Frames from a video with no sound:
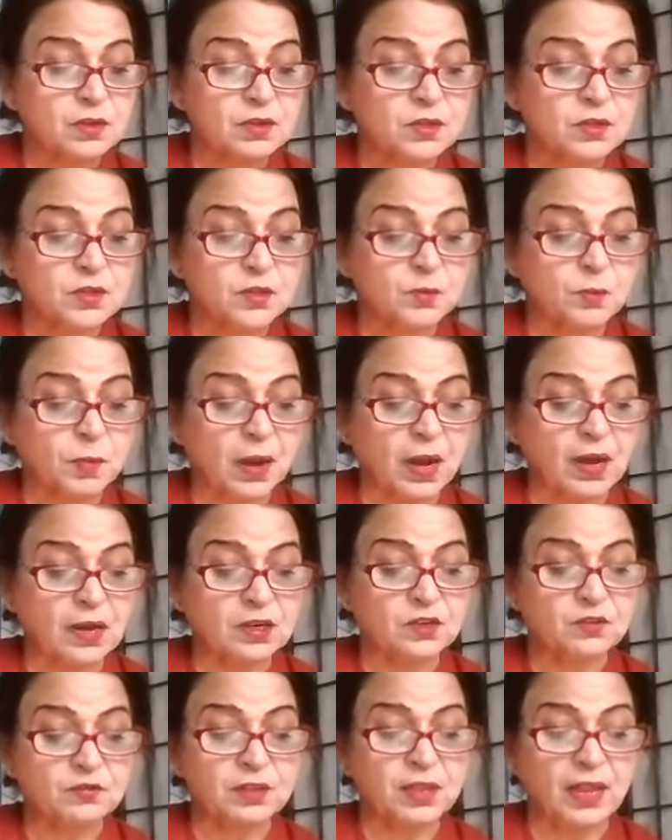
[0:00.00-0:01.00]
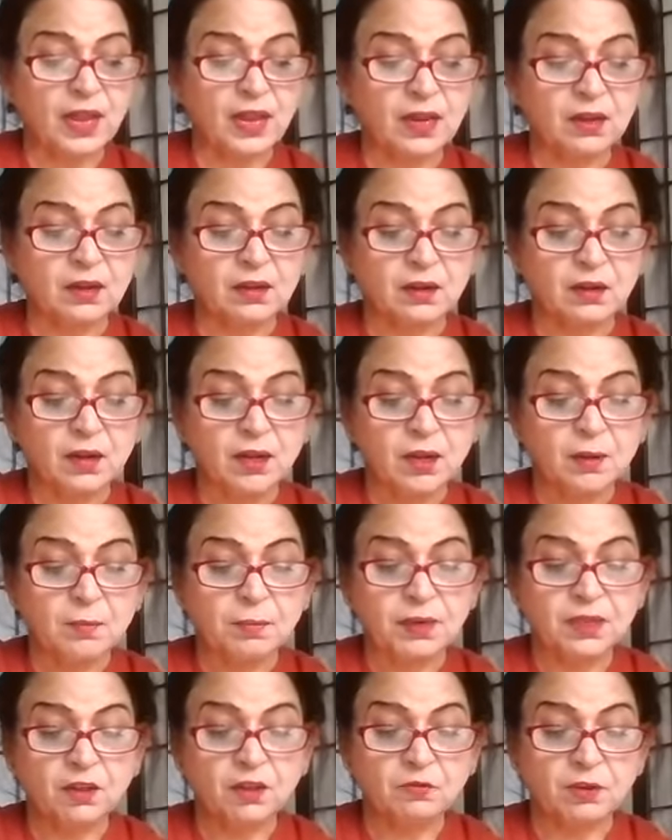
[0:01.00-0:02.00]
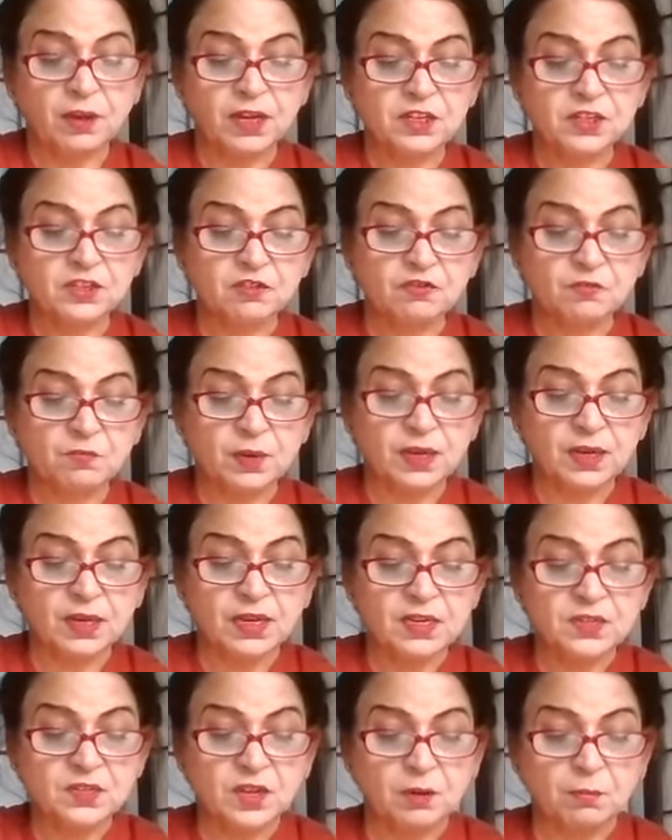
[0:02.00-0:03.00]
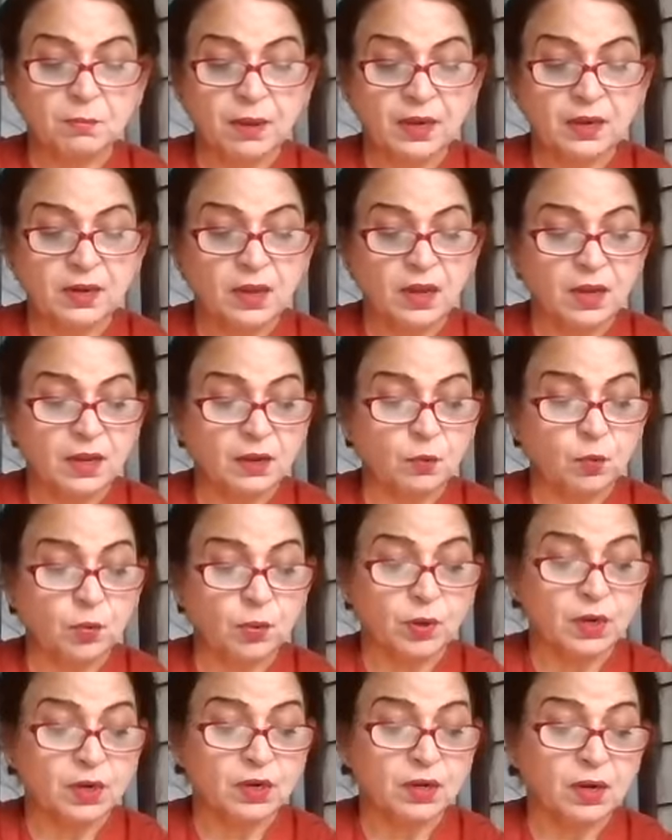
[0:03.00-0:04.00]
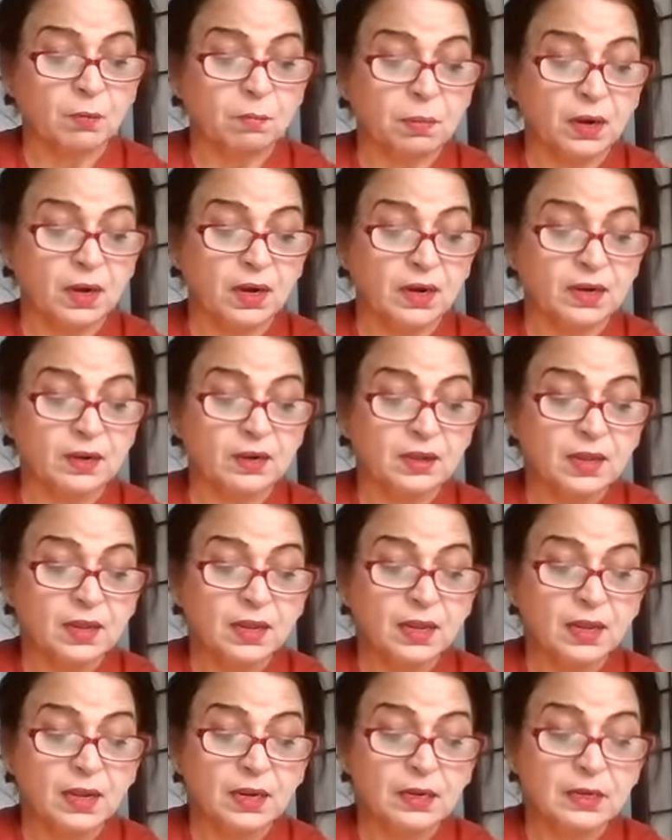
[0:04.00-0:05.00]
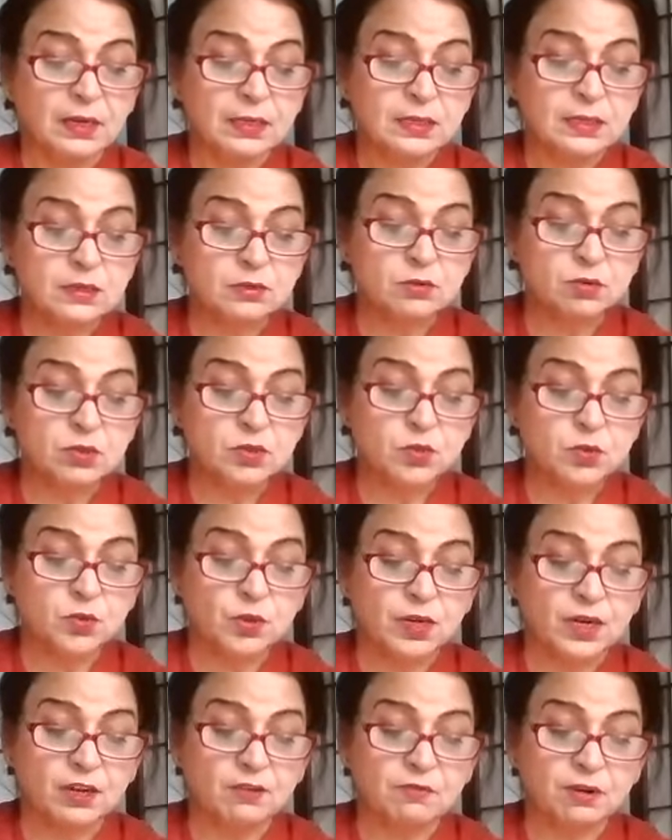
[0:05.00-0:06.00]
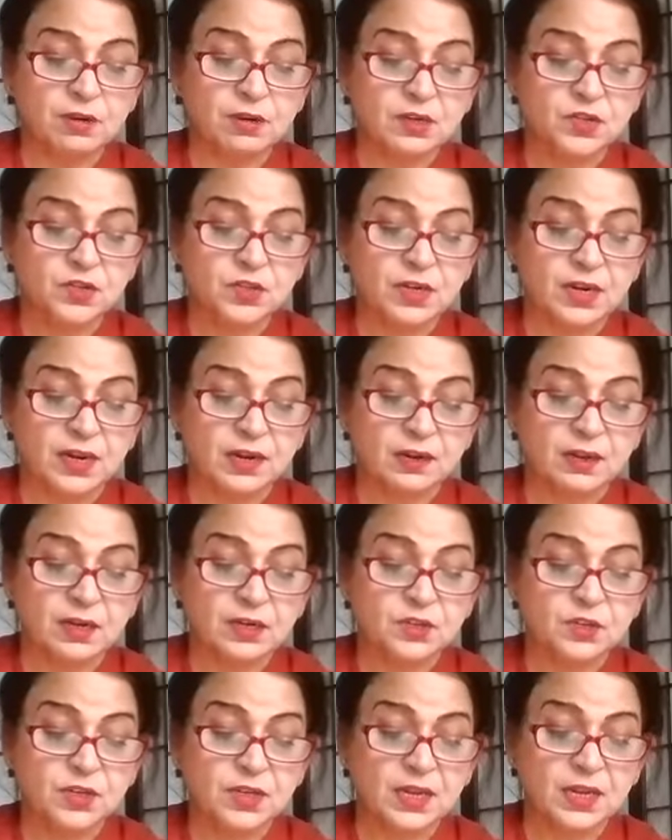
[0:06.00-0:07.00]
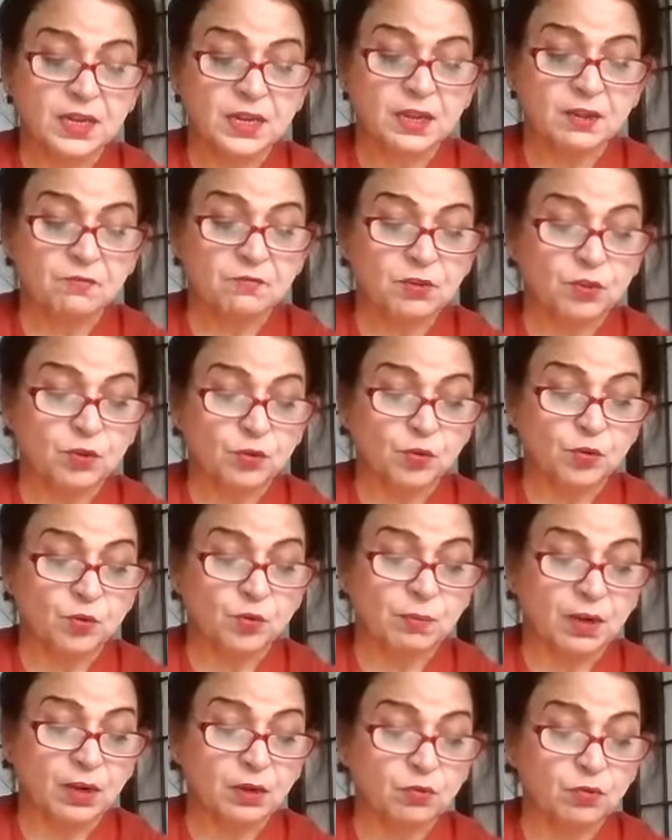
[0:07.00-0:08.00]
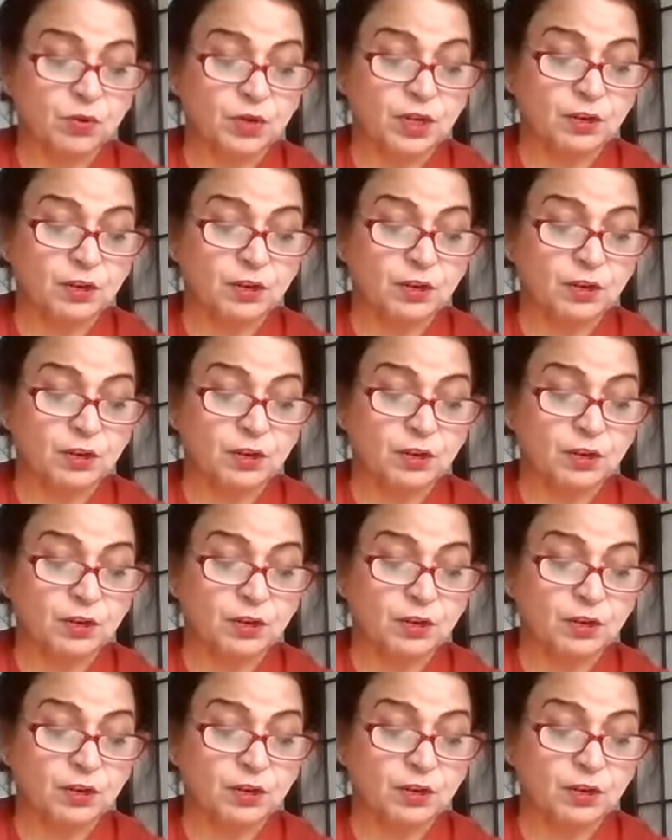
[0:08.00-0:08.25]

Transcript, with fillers: sparked with anger, but the ways of monkeys and men are a world apart. And little could Sugriv understand that seeing him with Ruma could